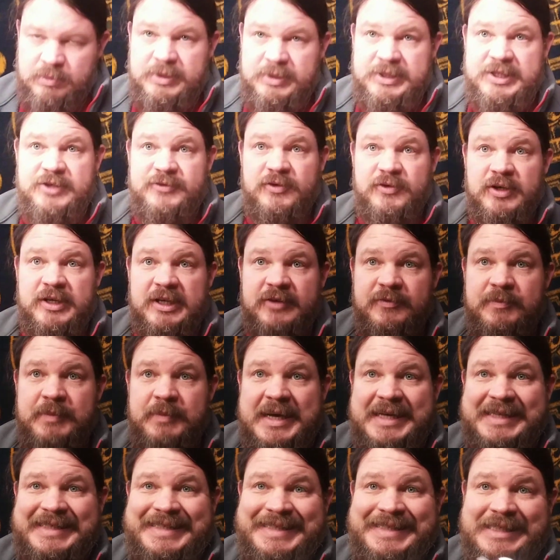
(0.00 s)
Please forgive
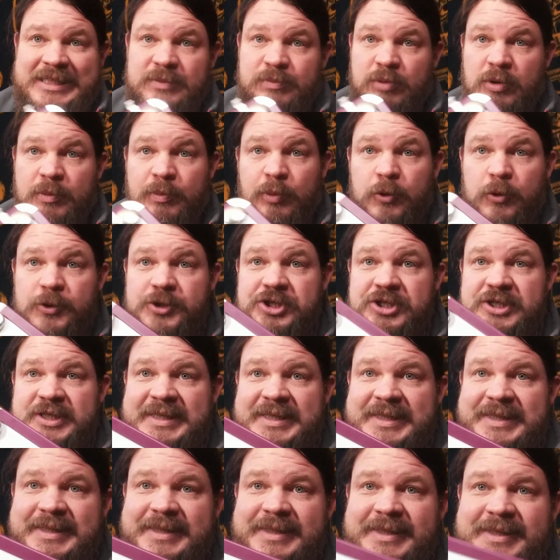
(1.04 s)
my
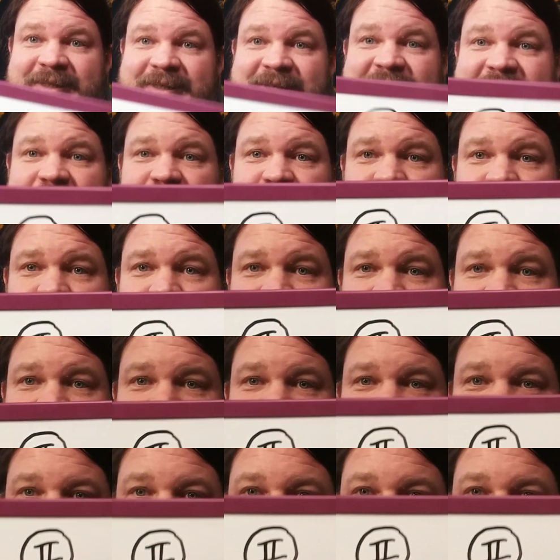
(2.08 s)
disproportionate sigil,